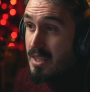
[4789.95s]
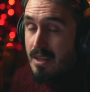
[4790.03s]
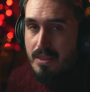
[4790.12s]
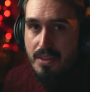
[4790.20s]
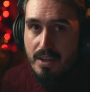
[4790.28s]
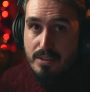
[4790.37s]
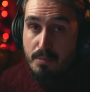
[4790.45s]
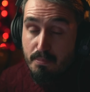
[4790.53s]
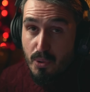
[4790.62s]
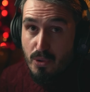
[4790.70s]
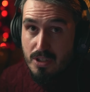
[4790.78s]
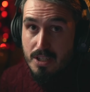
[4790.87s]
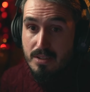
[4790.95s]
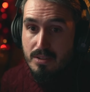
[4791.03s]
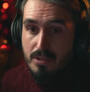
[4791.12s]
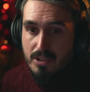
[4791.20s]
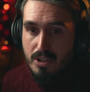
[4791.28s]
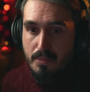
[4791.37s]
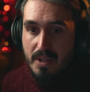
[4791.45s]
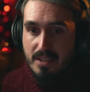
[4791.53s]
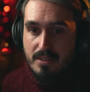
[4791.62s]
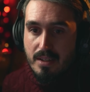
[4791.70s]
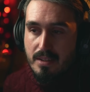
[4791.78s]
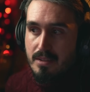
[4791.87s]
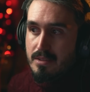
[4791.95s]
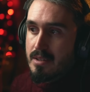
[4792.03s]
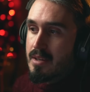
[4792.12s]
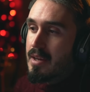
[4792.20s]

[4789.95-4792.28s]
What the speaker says: They're important to some extent.